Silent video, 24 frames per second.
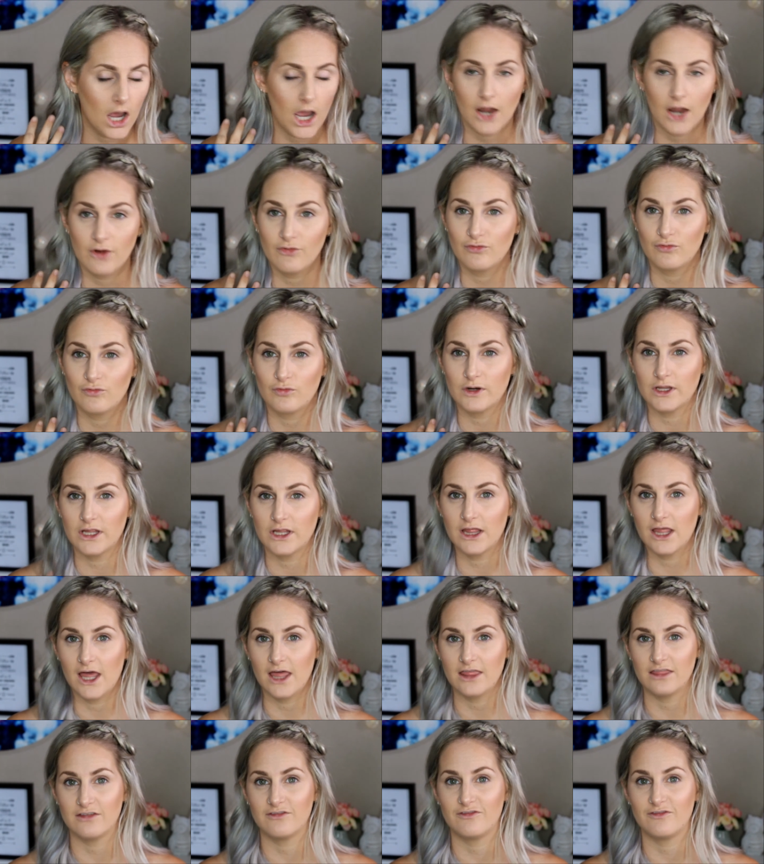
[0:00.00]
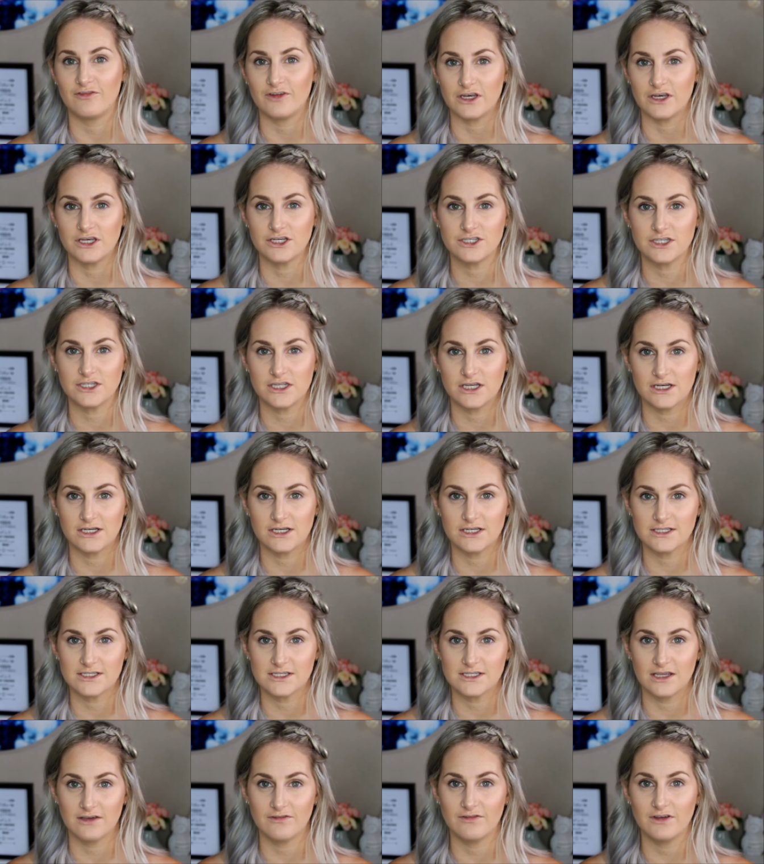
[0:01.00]
I really like the finish that it
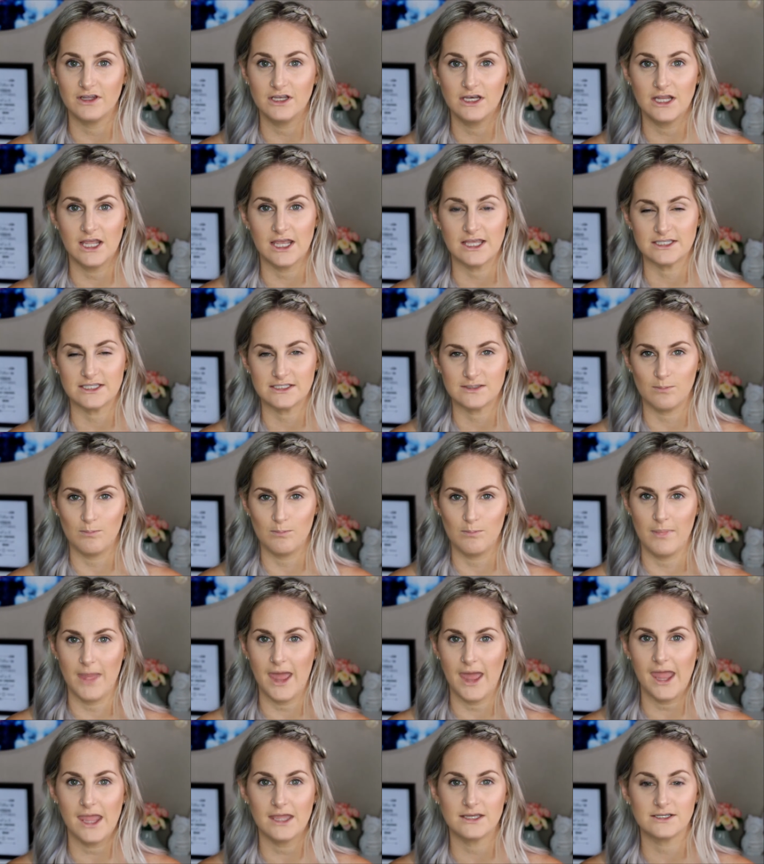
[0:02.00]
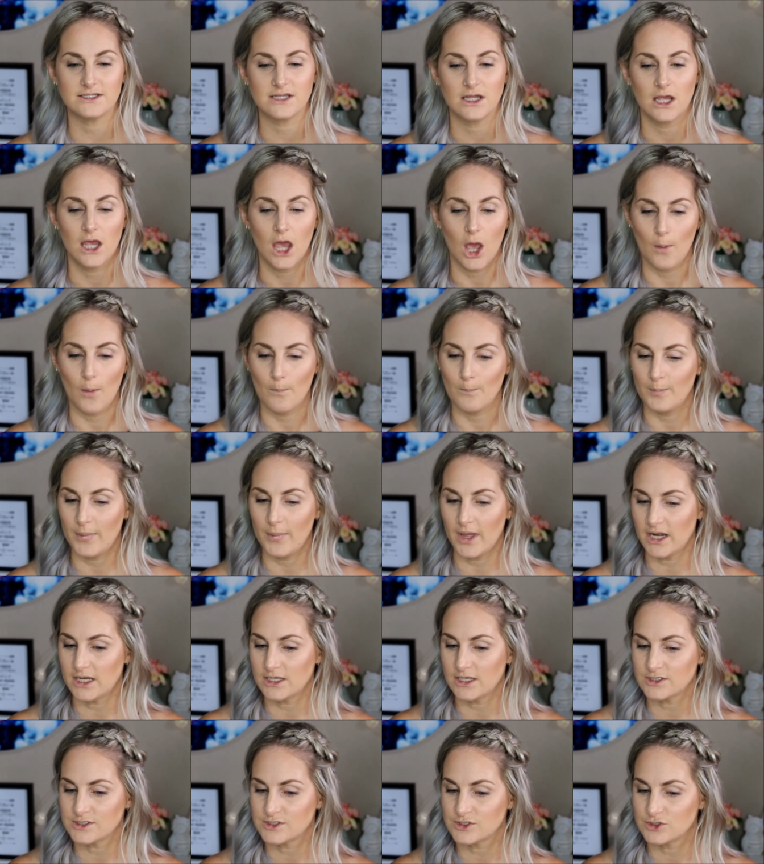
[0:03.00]
is given. It's matte,
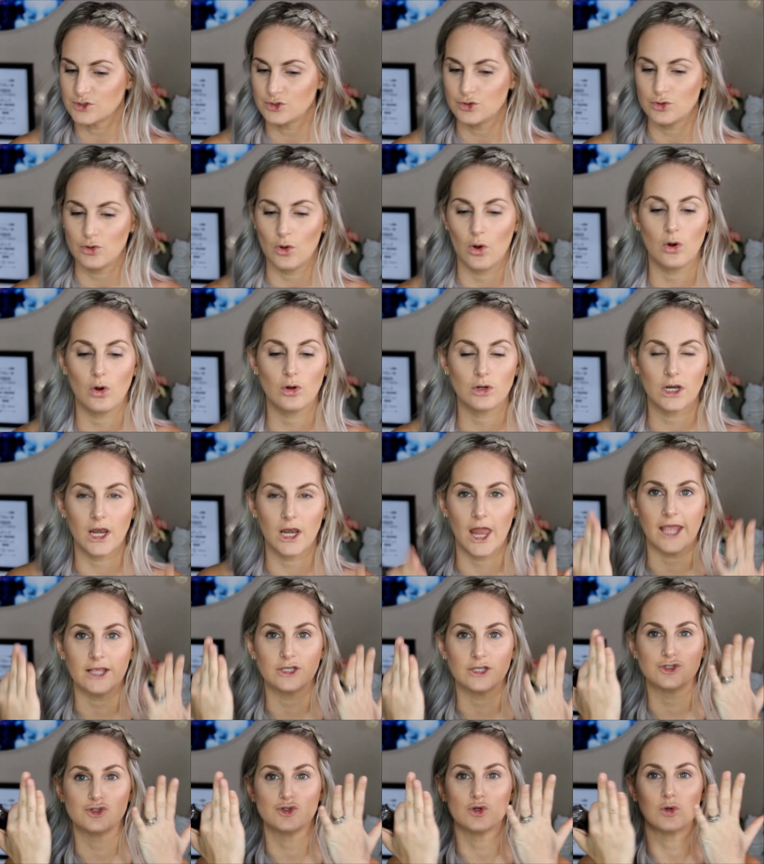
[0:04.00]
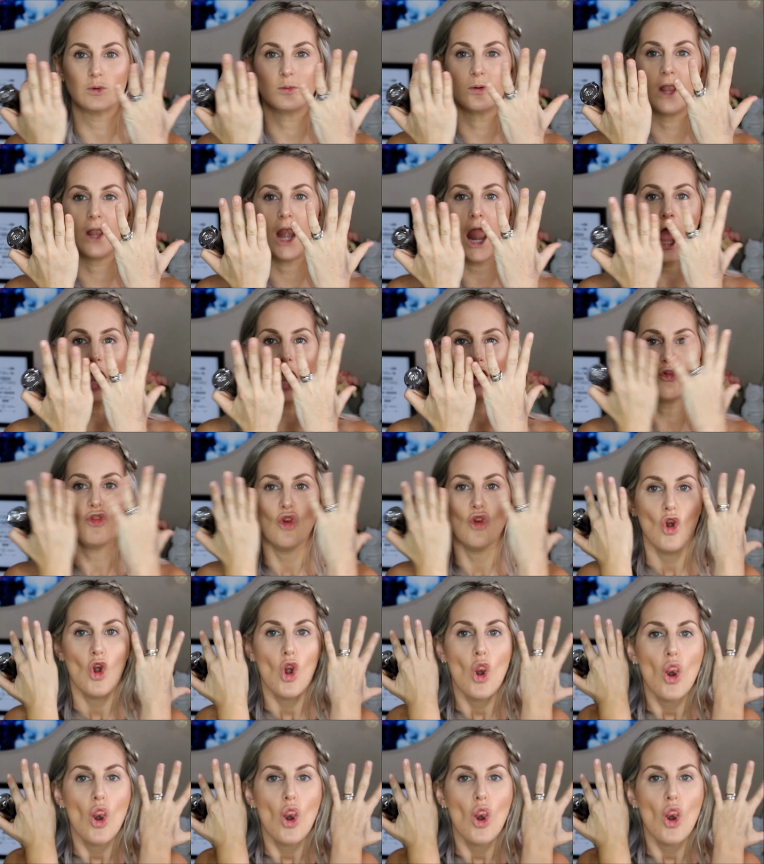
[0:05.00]
but it's not like super like